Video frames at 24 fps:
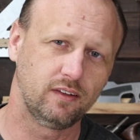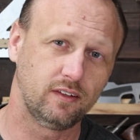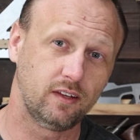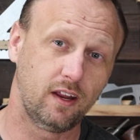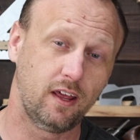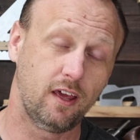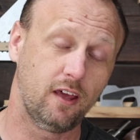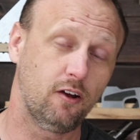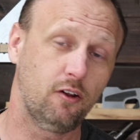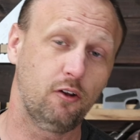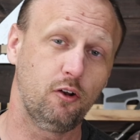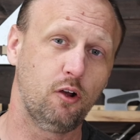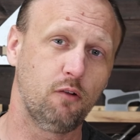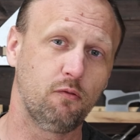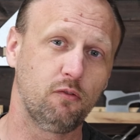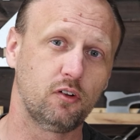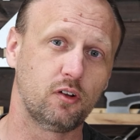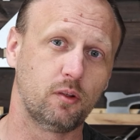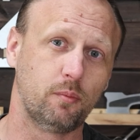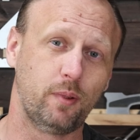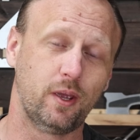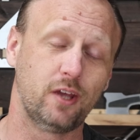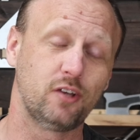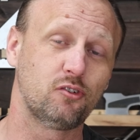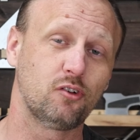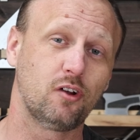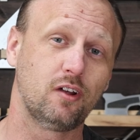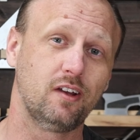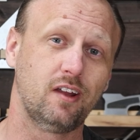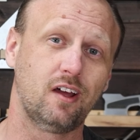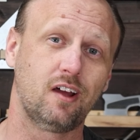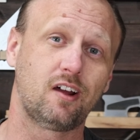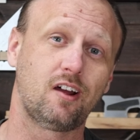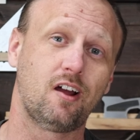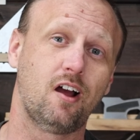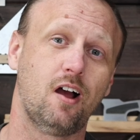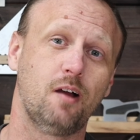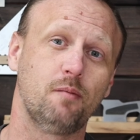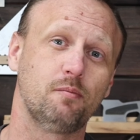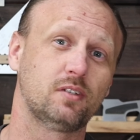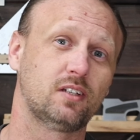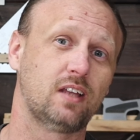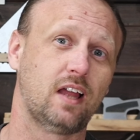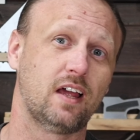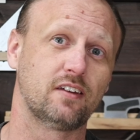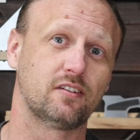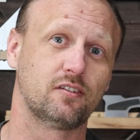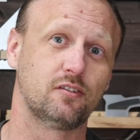then head on over to
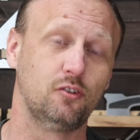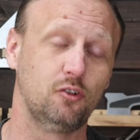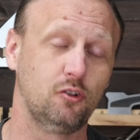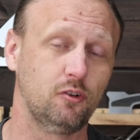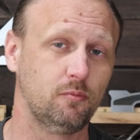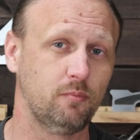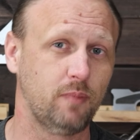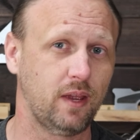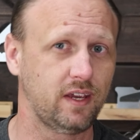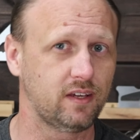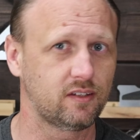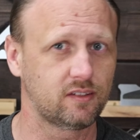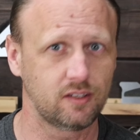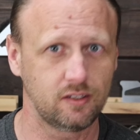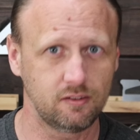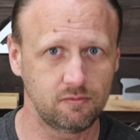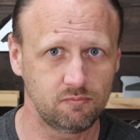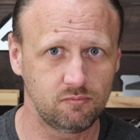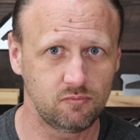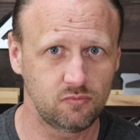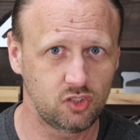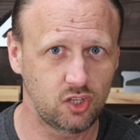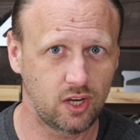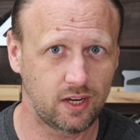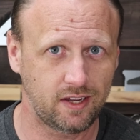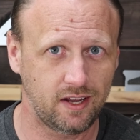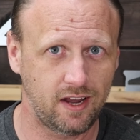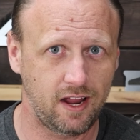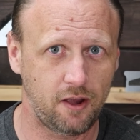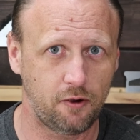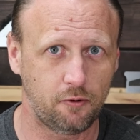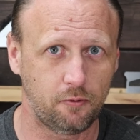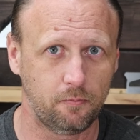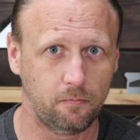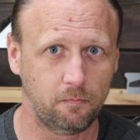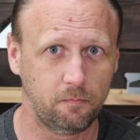patreon.com/NewtonMakes and check it out.